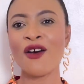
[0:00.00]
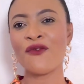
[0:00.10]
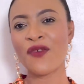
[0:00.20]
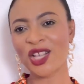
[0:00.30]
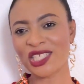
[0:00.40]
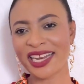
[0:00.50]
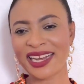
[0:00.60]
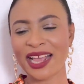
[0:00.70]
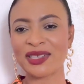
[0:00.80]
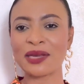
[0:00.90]

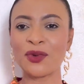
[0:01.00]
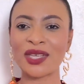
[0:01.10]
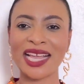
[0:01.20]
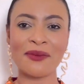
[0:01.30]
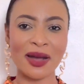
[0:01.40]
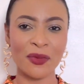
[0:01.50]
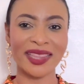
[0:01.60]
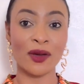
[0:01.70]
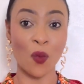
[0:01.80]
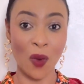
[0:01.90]
Fortunately, I was able to come up
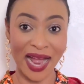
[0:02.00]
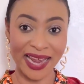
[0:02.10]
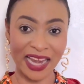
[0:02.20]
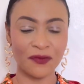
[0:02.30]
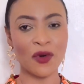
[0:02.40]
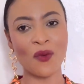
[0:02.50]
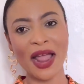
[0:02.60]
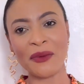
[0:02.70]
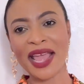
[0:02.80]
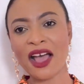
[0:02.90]
with the Y, and for
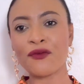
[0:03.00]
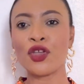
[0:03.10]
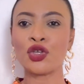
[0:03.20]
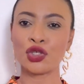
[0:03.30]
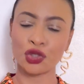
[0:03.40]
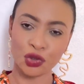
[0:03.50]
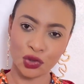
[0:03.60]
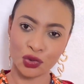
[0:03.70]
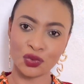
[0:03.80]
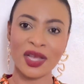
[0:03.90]
Y, we have
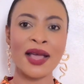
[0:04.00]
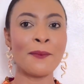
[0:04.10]
yuzu.